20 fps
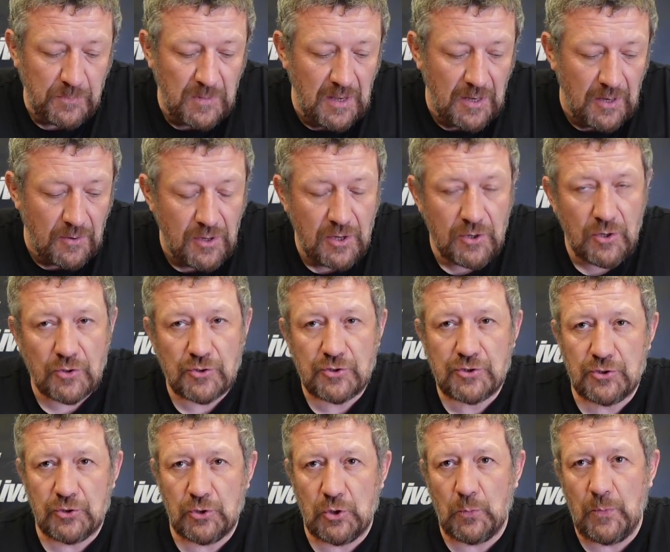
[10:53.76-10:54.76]
you know, you're not
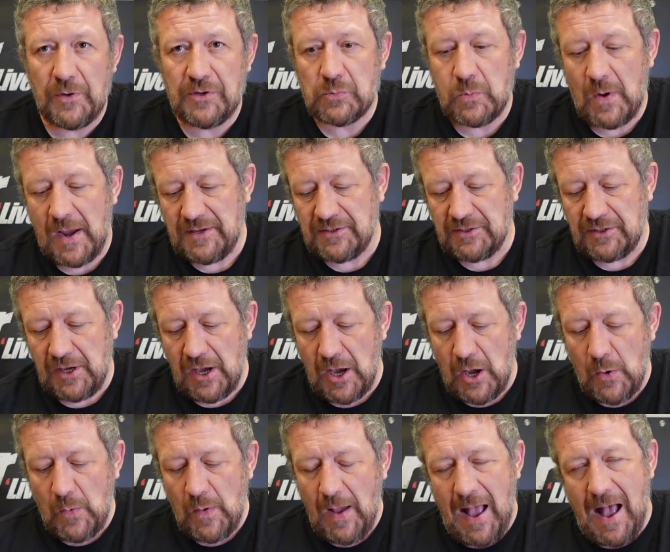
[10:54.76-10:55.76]
sure which way to
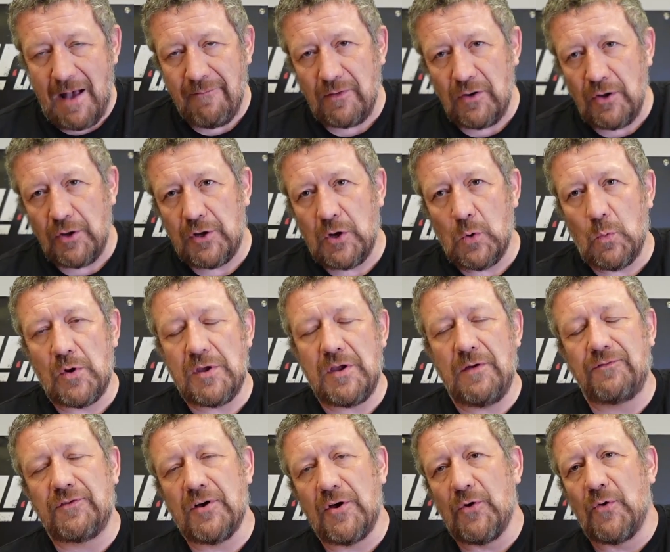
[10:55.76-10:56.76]
go, have a look at what
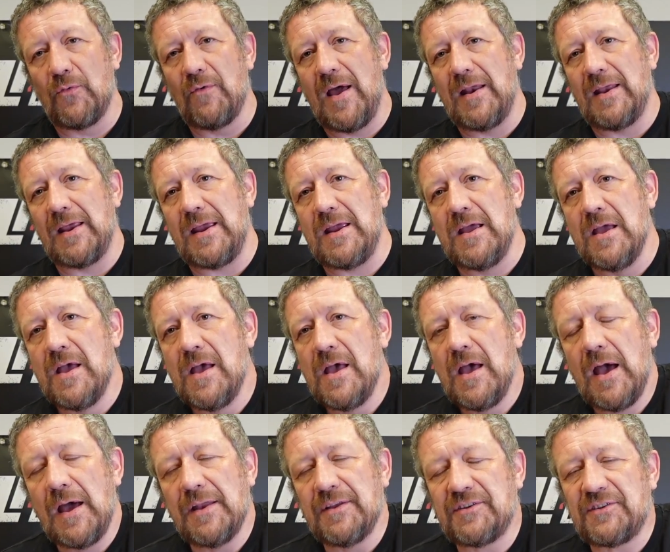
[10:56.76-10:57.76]
you've done already
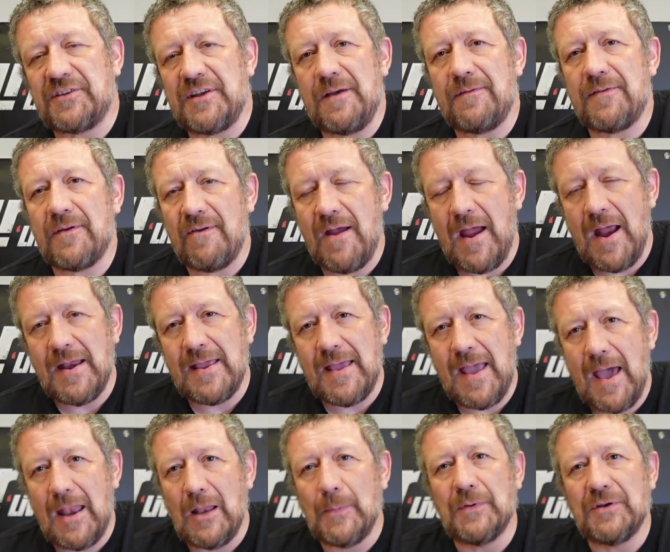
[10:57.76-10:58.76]
and see if there are
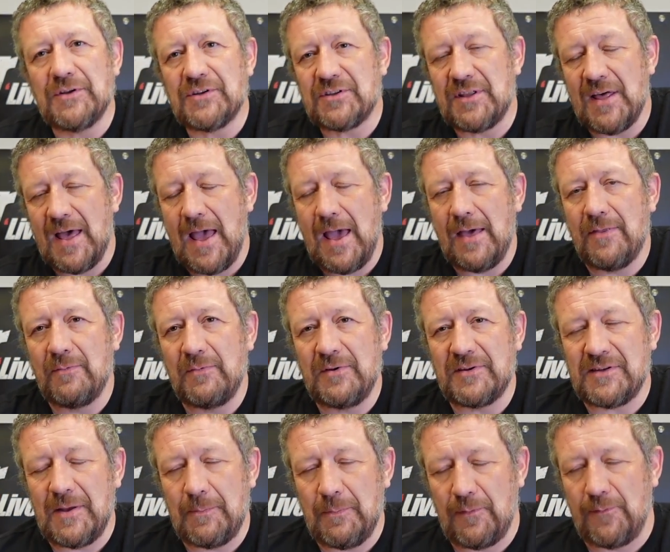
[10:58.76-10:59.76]
any elements there that we
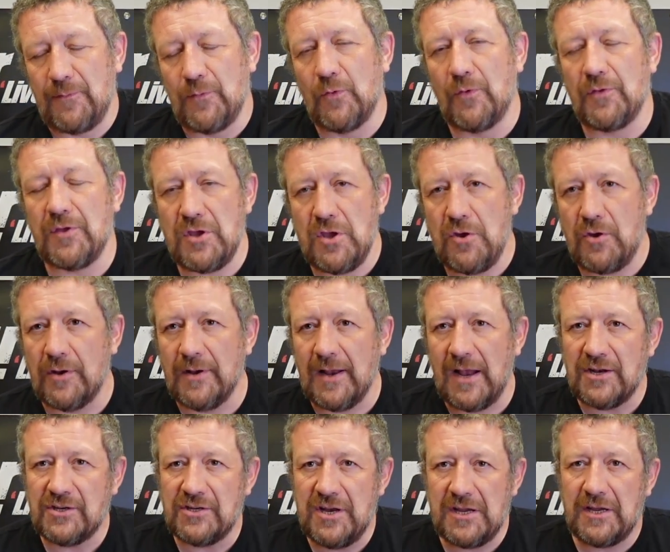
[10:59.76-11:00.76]
said before that you can
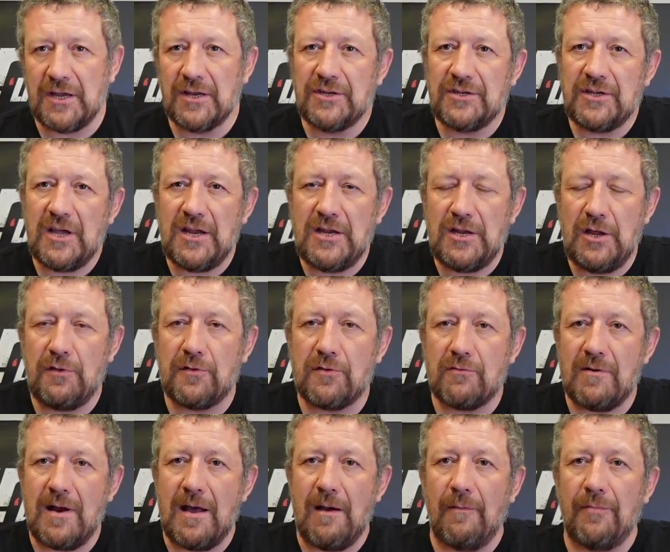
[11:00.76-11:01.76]
actually continue
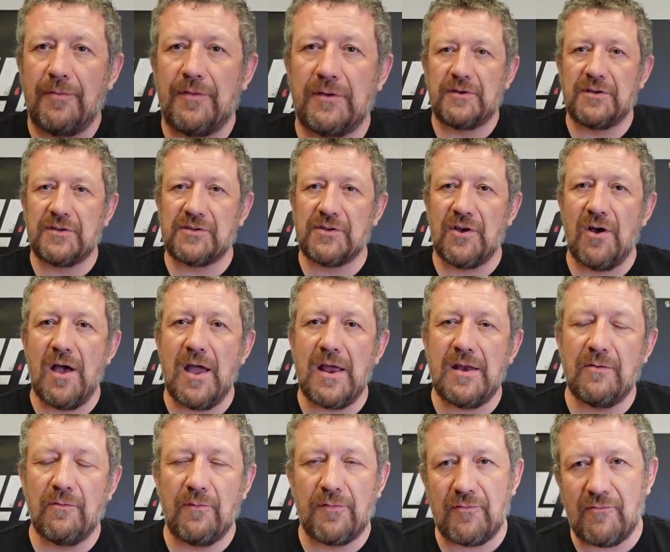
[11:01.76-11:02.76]
throughout
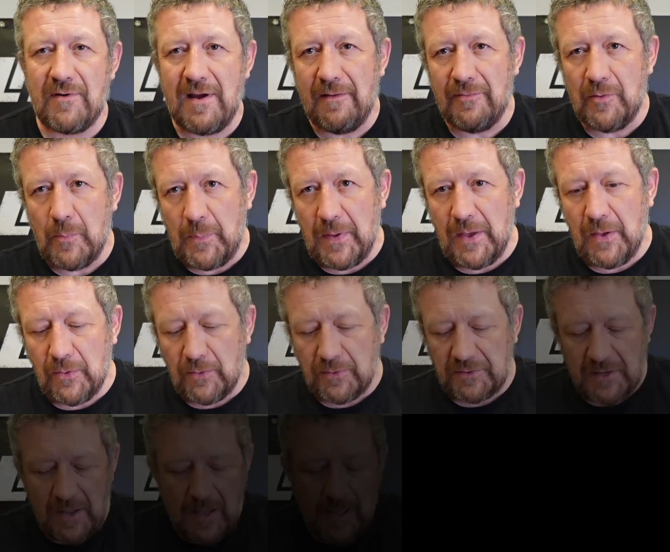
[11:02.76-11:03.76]
design or throughout the
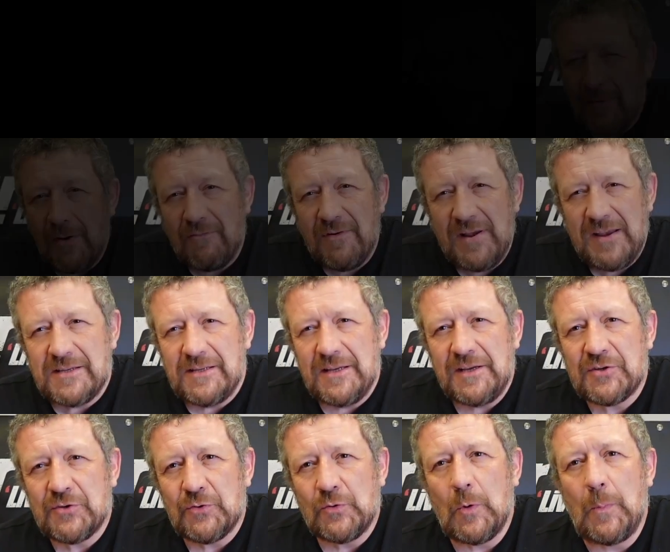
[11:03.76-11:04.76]
build. Now I
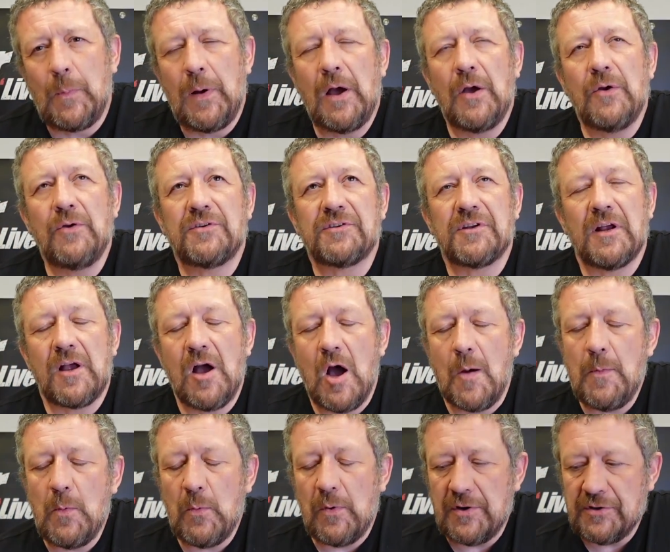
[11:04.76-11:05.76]
recently saw a post, I
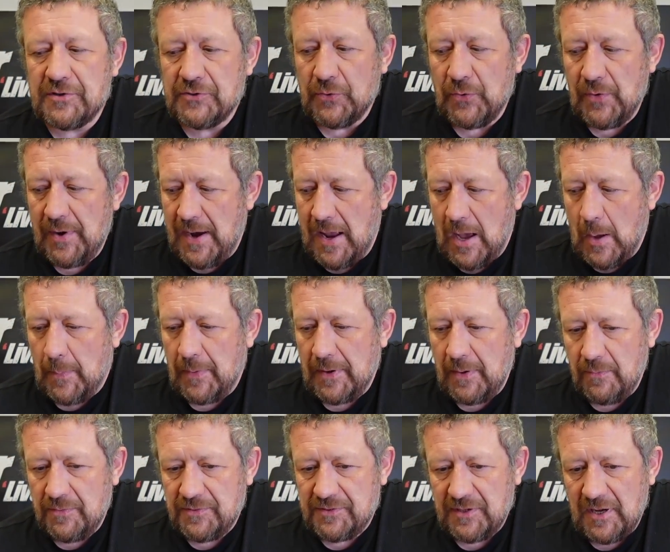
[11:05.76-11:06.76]
can't remember where I saw it now, but
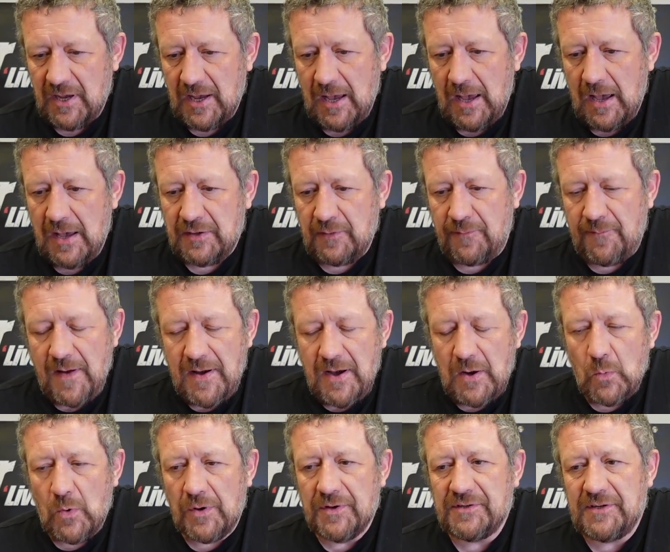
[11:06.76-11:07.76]
it was a
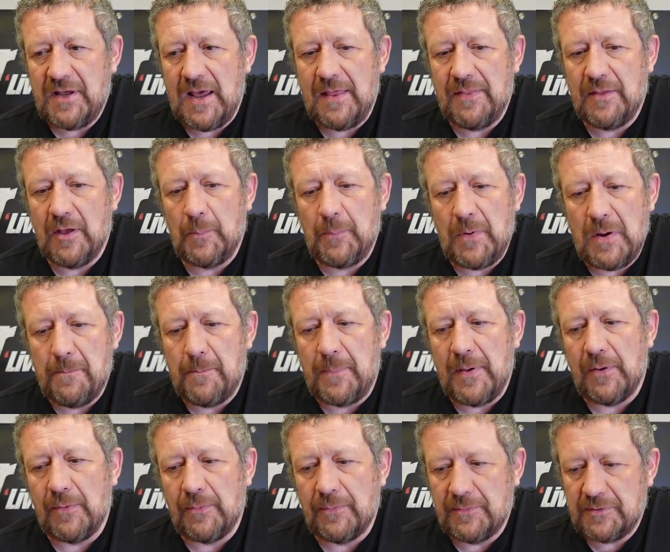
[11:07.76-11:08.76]
Defender 110 that had been
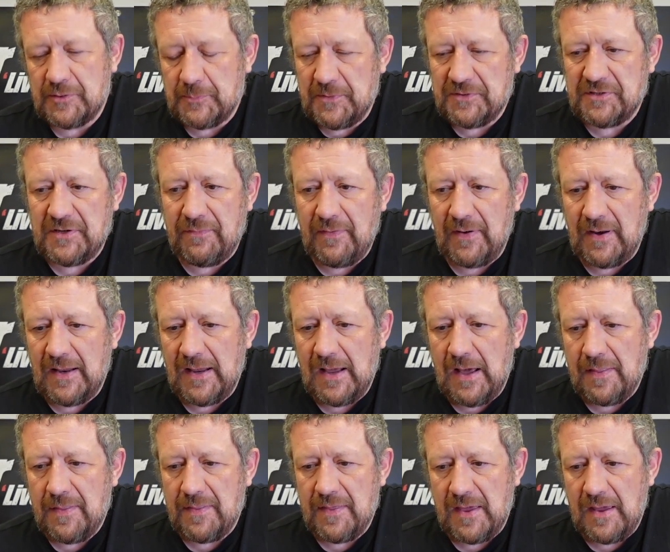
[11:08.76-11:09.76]
built specifically,
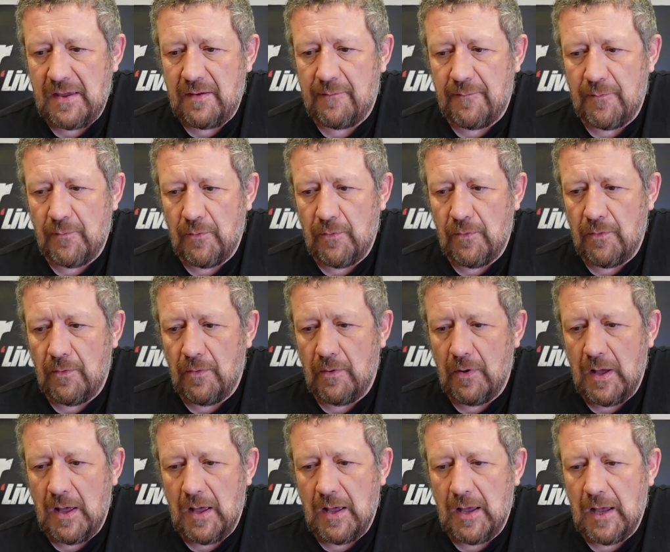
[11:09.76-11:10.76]
I think,
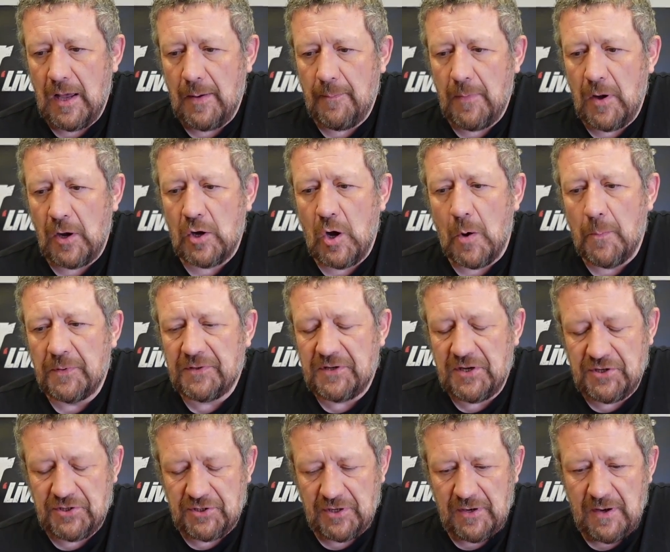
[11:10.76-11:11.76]
for a
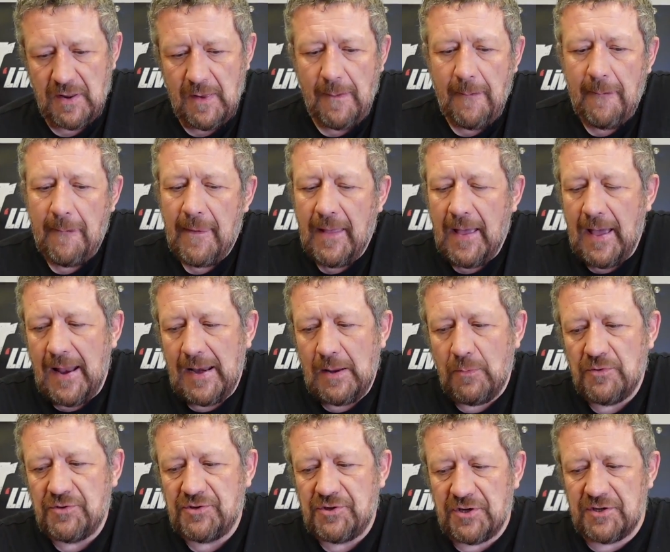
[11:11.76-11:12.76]
competition, and
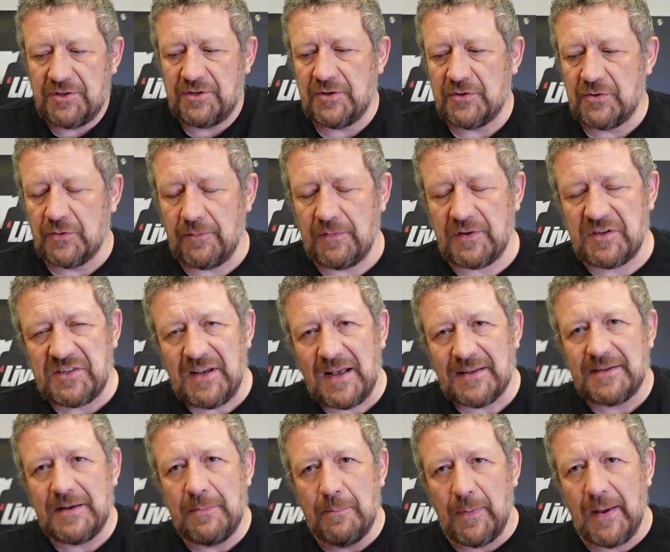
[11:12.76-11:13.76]
it was just a sort of a
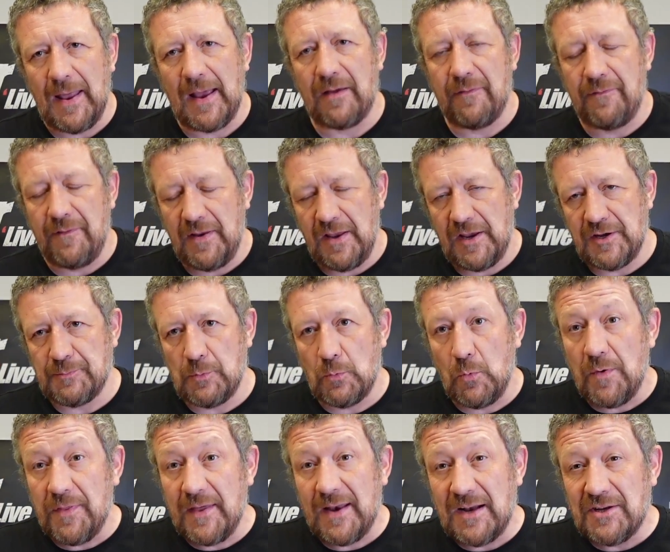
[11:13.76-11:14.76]
satin black finish. But
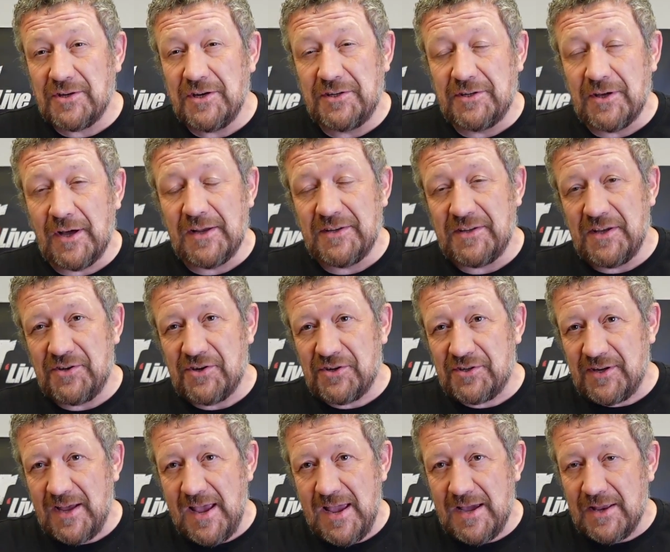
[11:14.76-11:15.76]
what they'd actually done is they'd
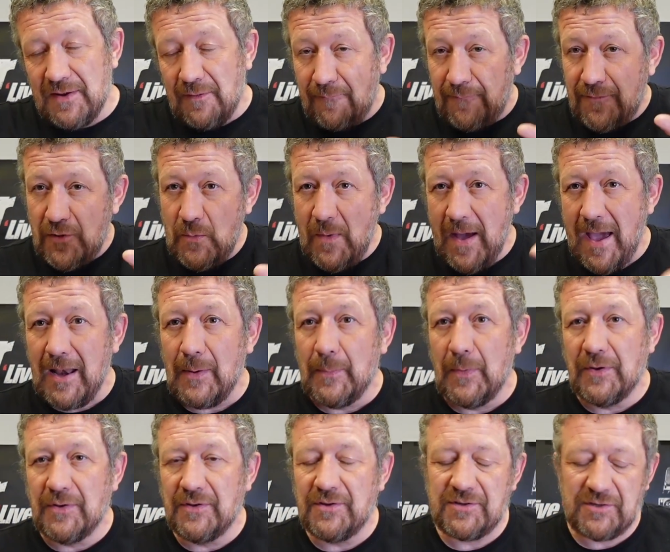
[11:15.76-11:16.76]
just taken a few
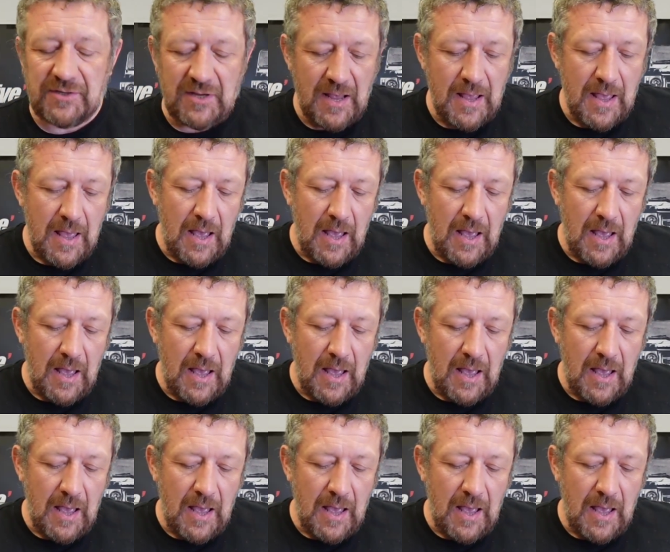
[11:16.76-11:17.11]
elements